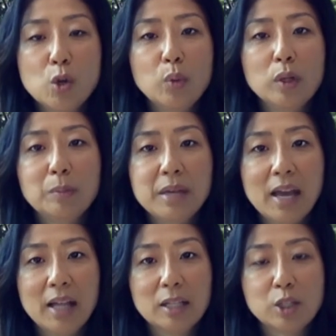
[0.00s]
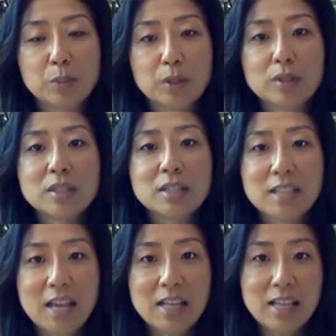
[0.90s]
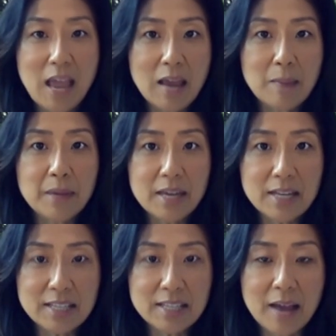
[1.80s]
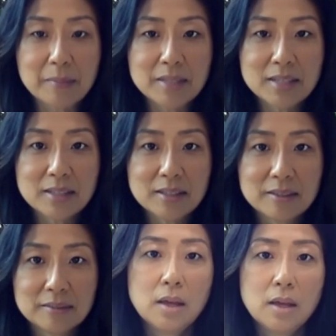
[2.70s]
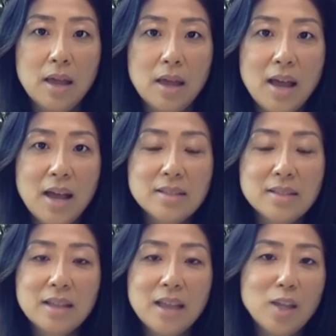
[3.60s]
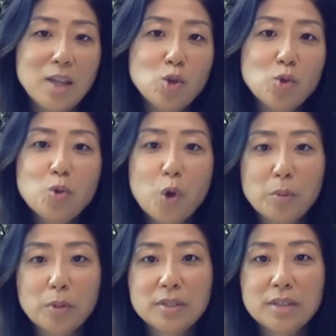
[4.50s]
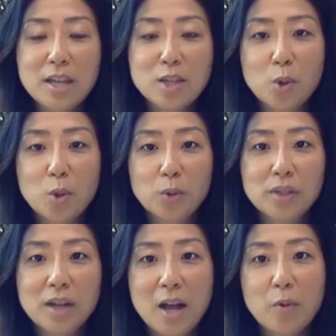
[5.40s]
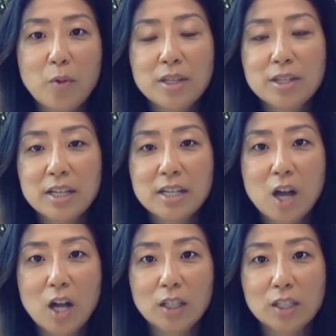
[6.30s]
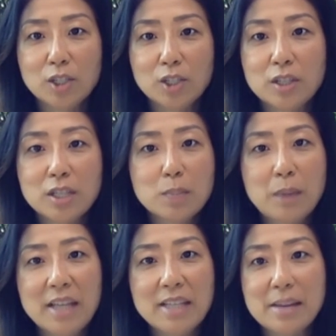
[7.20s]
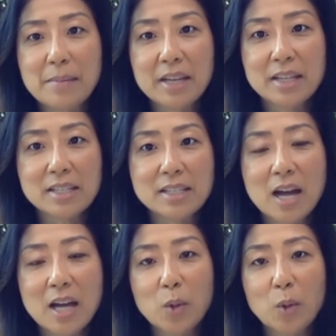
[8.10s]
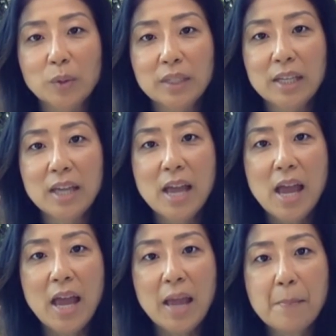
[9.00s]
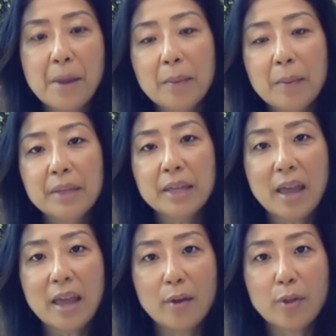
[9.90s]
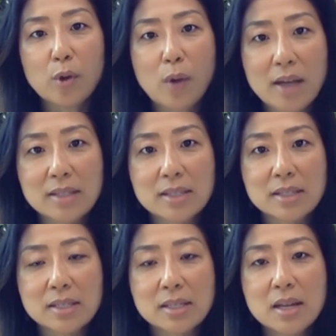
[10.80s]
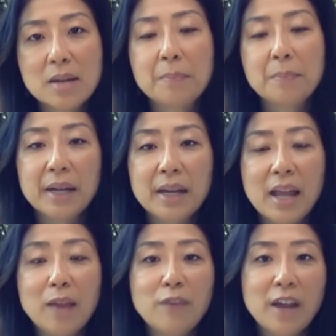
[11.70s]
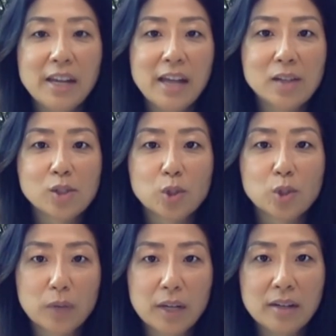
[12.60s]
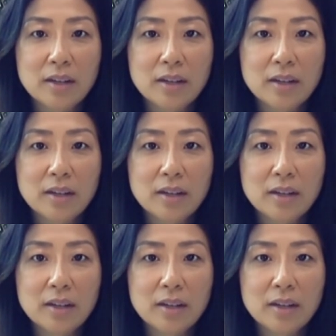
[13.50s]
will be eligible to take the AP exams. As a new normal takes hold, I want to acknowledge this pandemic is not only a public health crisis, but a financial one.